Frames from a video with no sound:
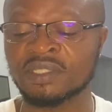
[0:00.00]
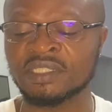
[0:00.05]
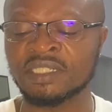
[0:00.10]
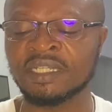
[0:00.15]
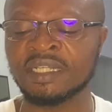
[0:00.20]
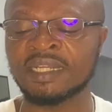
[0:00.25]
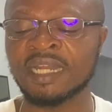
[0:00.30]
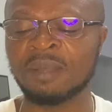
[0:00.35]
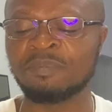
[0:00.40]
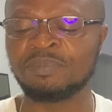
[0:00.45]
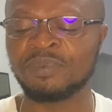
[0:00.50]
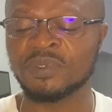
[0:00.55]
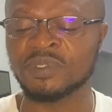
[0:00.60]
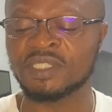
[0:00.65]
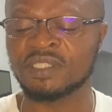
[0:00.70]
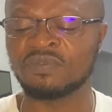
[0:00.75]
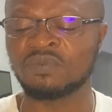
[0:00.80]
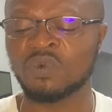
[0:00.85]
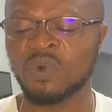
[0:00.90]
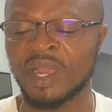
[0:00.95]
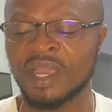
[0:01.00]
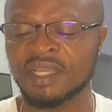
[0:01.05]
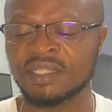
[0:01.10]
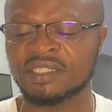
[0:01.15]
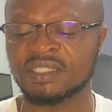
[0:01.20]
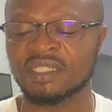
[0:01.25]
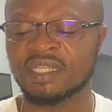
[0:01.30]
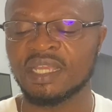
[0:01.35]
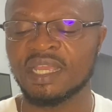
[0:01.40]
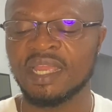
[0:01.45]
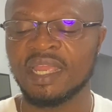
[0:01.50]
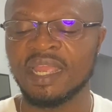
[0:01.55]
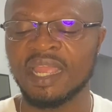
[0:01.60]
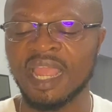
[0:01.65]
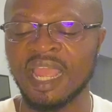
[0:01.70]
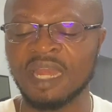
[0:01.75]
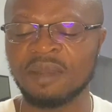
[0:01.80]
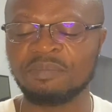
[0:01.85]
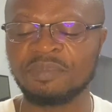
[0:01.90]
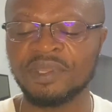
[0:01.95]
and abusive words
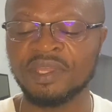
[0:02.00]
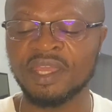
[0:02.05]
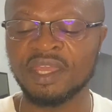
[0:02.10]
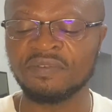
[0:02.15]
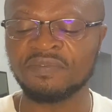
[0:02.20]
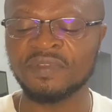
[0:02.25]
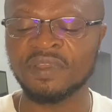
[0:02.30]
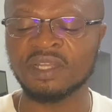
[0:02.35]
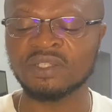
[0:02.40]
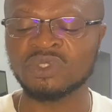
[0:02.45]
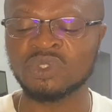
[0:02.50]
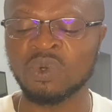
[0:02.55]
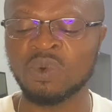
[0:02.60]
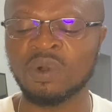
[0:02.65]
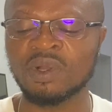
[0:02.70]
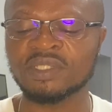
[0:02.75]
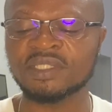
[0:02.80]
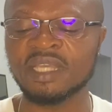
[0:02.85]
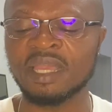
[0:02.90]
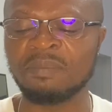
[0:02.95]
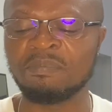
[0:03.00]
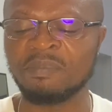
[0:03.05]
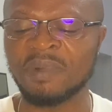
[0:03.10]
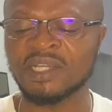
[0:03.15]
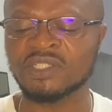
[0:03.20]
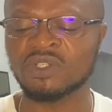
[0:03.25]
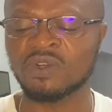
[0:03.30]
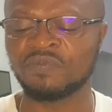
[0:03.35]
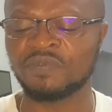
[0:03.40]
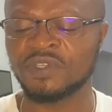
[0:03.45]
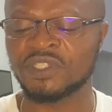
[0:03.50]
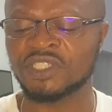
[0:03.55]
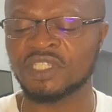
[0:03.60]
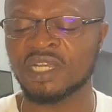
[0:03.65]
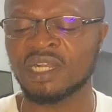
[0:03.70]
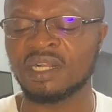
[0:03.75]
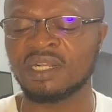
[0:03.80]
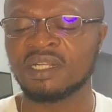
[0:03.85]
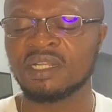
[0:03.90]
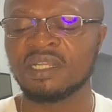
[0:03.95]
and behavior towards a match
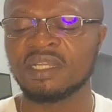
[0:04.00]
official